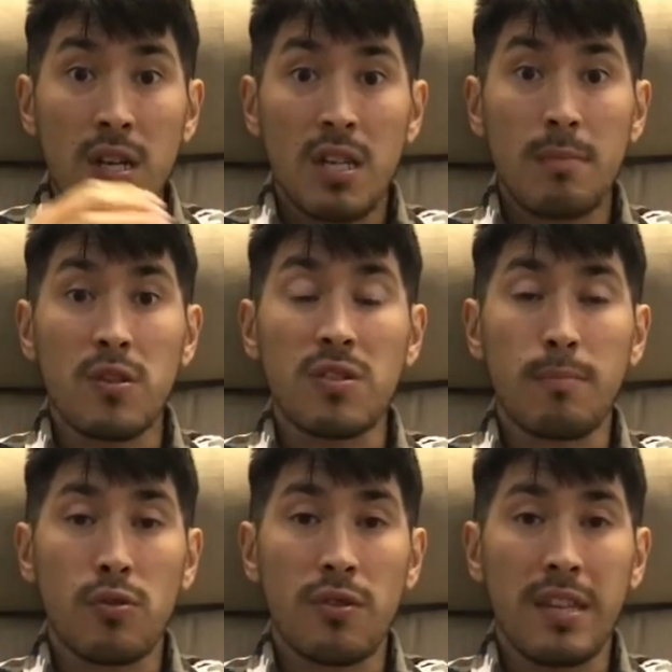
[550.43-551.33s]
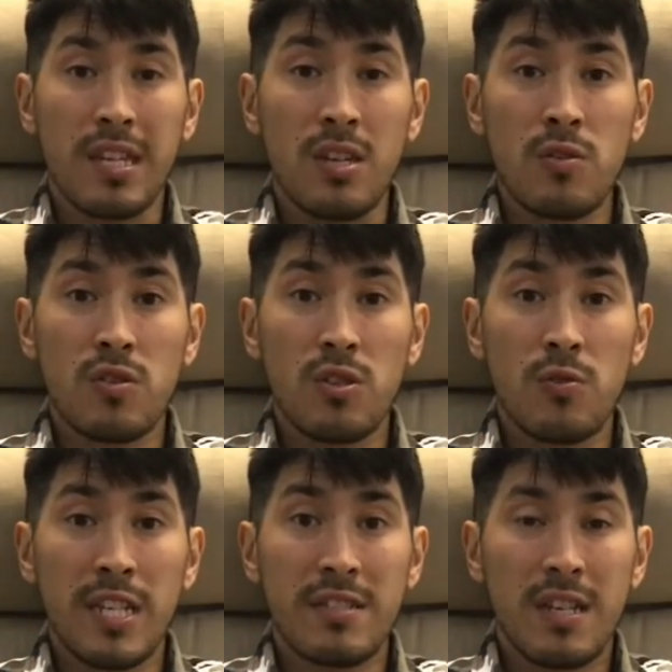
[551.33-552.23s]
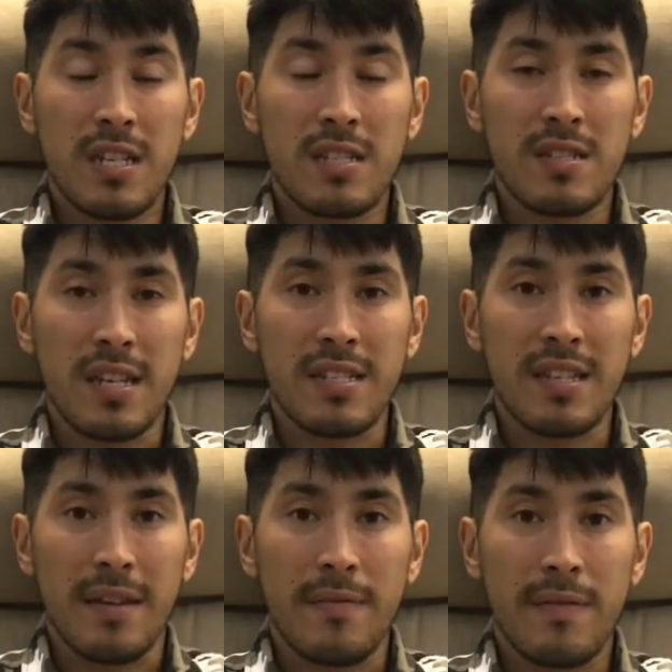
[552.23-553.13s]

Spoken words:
The most important thing you can do is stay safe.